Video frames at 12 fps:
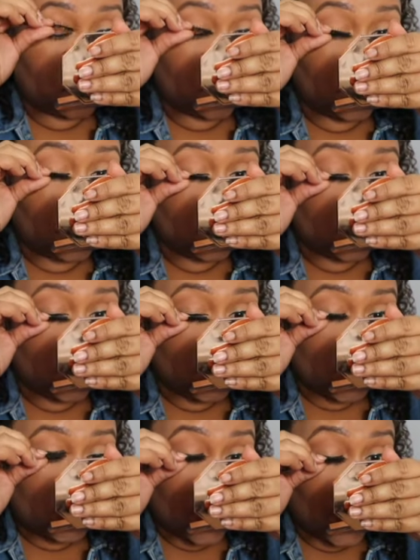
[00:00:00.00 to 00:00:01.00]
This shit
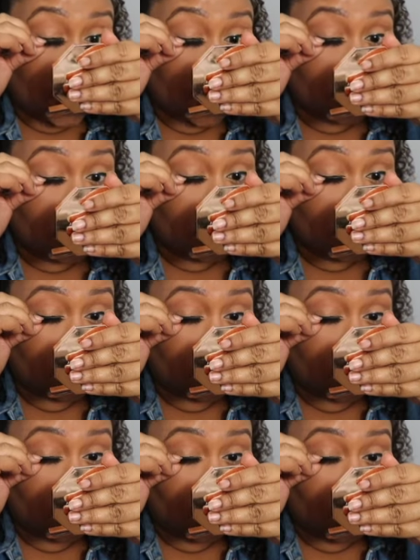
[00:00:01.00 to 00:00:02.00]
is taking the
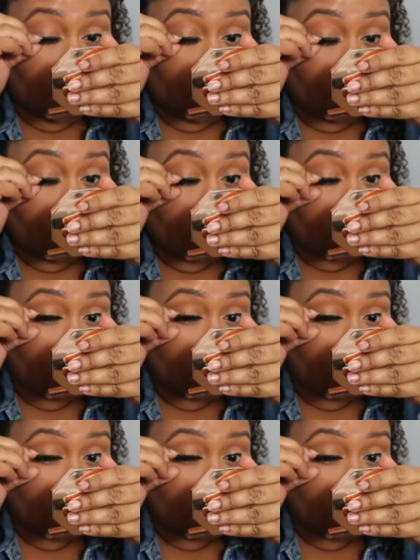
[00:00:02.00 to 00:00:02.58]
glue off.